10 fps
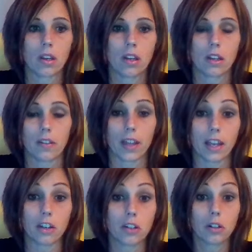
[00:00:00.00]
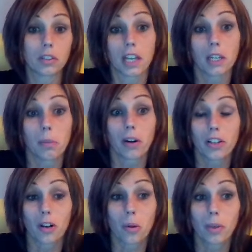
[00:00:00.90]
And then you'll take your
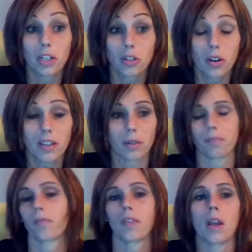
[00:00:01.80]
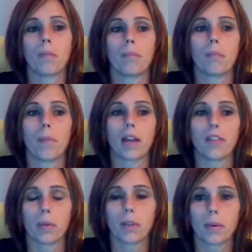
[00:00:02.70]
berries home and enjoy them. My
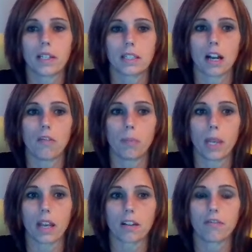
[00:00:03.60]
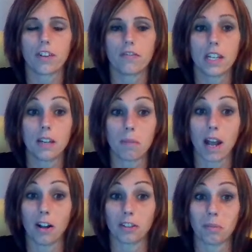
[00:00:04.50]
family and myself picked 15
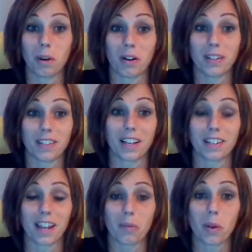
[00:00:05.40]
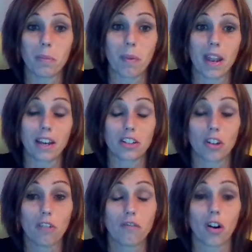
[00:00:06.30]
pounds of berries that day. We made
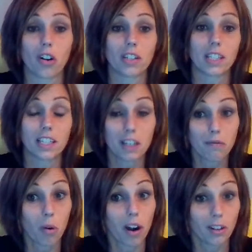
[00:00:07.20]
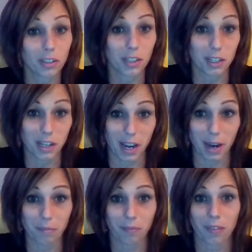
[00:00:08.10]
so far 64 ounces of jam,